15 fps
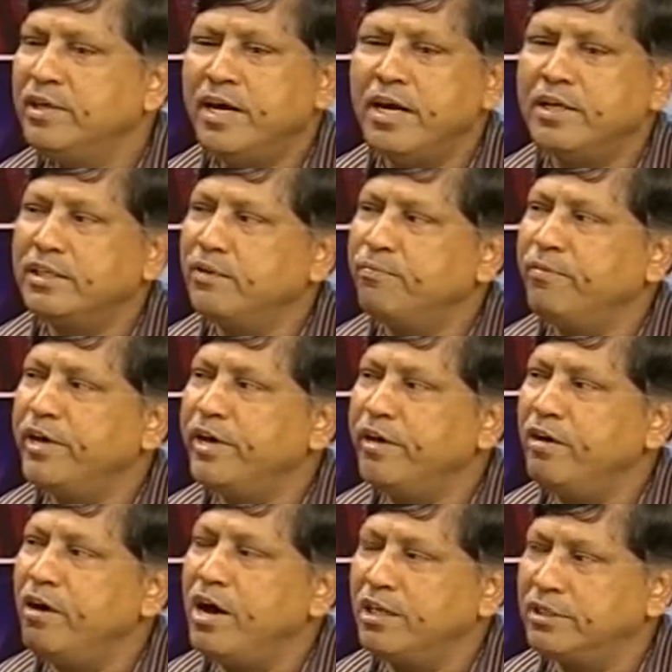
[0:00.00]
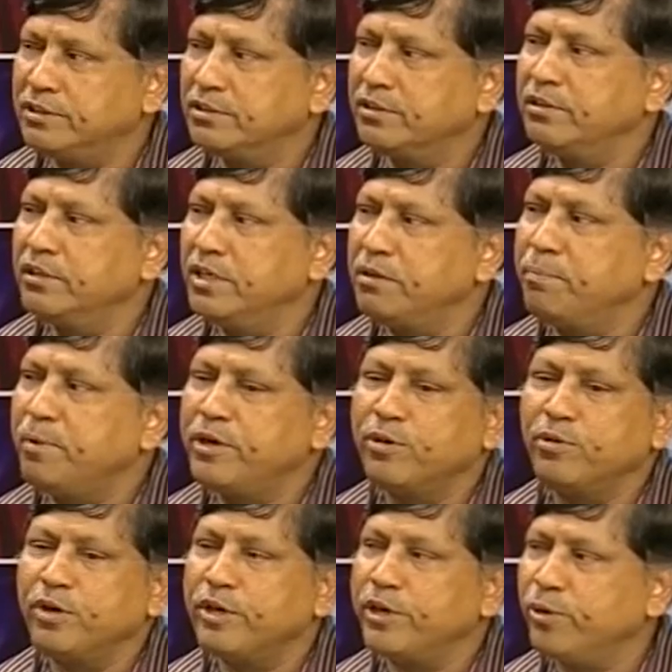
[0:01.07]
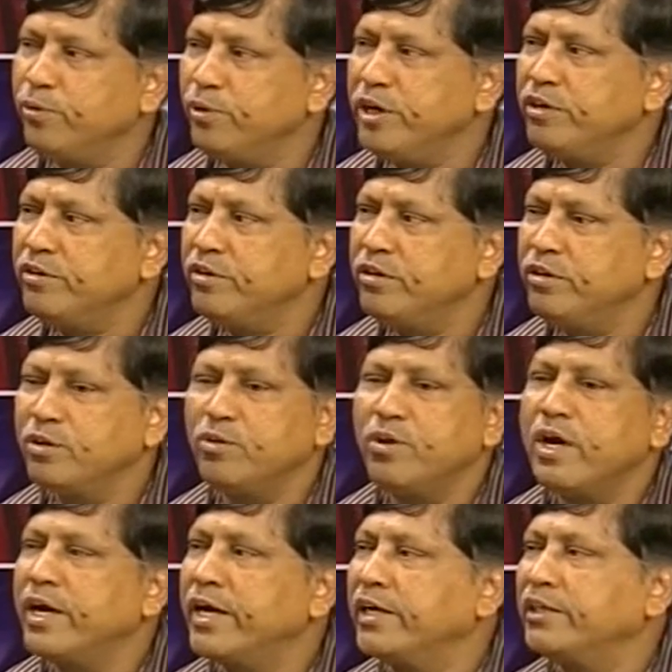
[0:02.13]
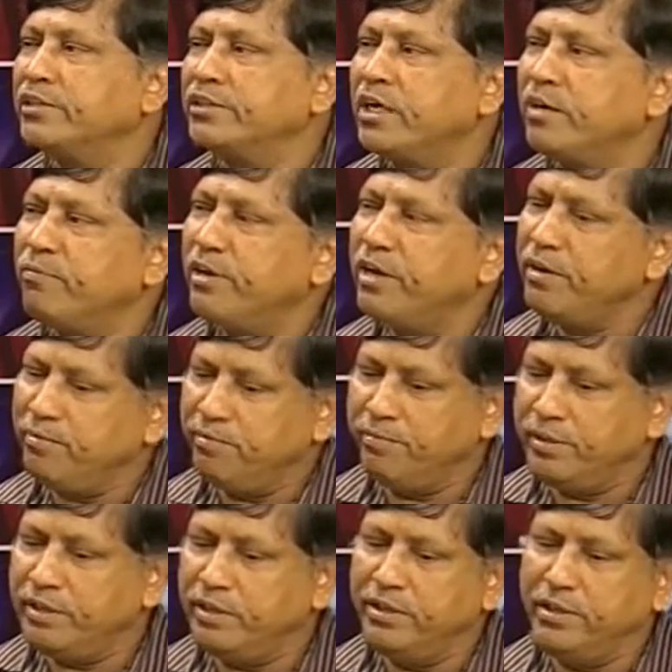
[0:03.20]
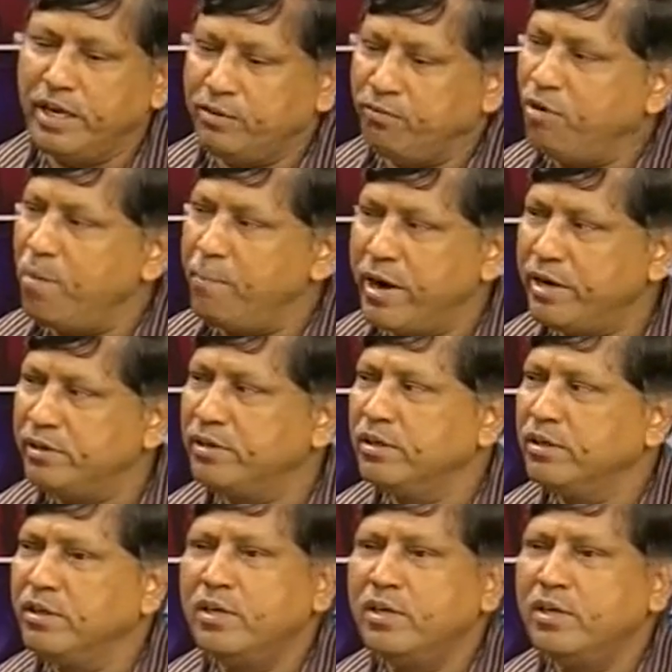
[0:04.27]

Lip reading: And then we ask that particular unit to conduct a survey with that format,